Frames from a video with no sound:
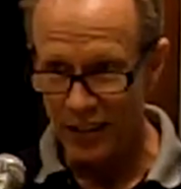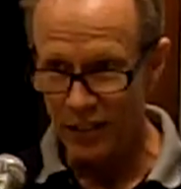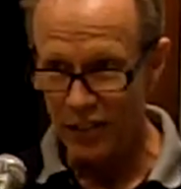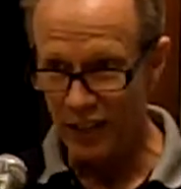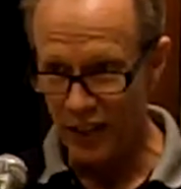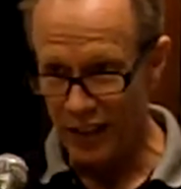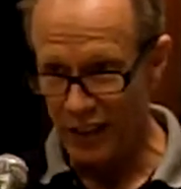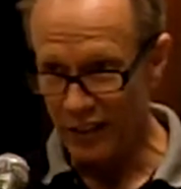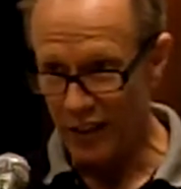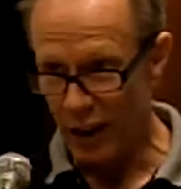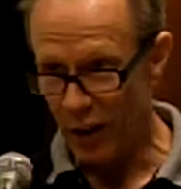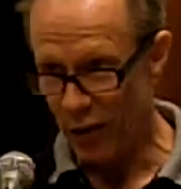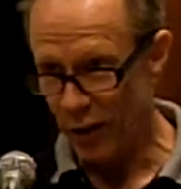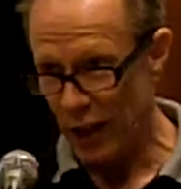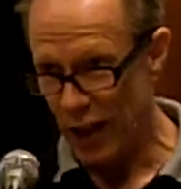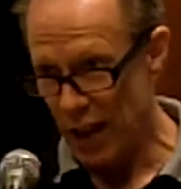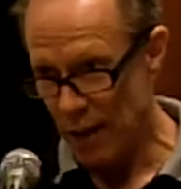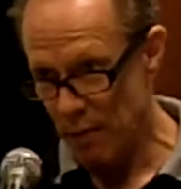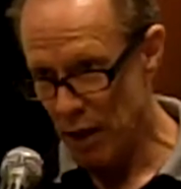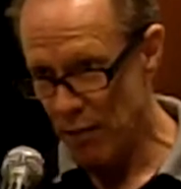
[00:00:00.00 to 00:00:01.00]
sends
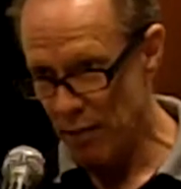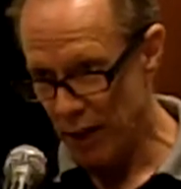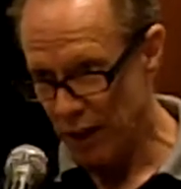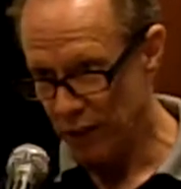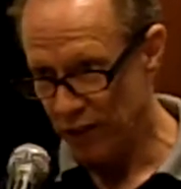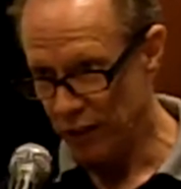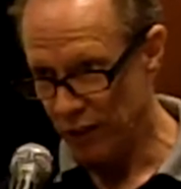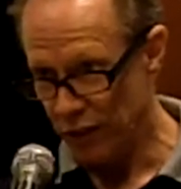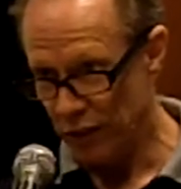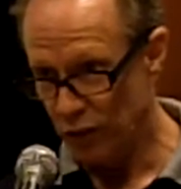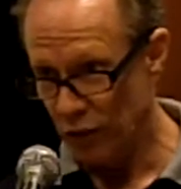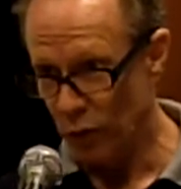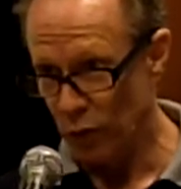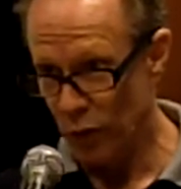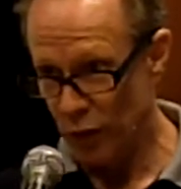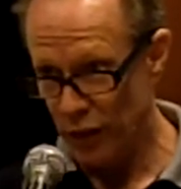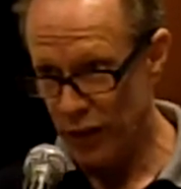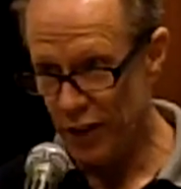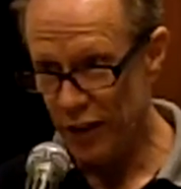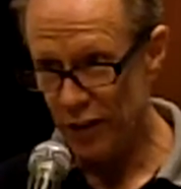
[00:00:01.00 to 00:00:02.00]
out MMSs
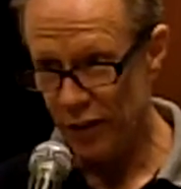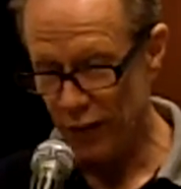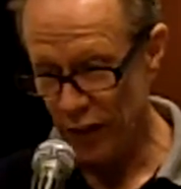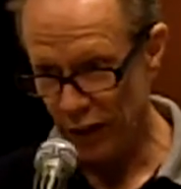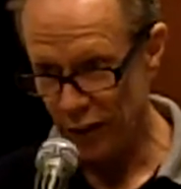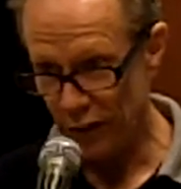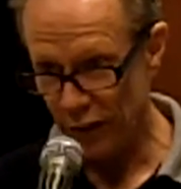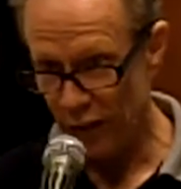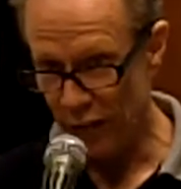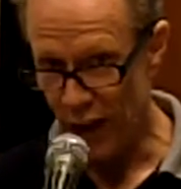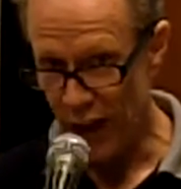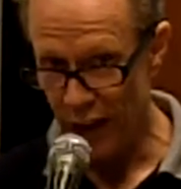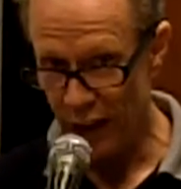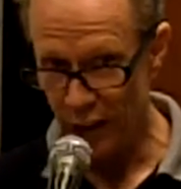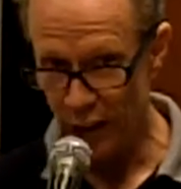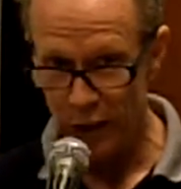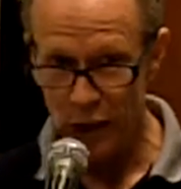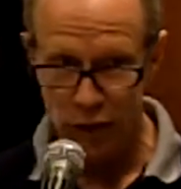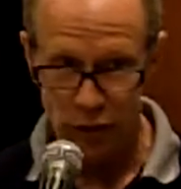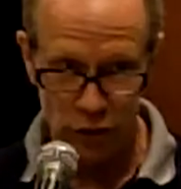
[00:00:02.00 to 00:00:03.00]
with the infected
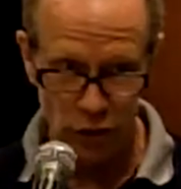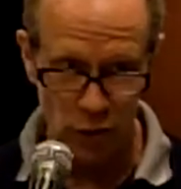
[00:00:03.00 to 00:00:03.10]
file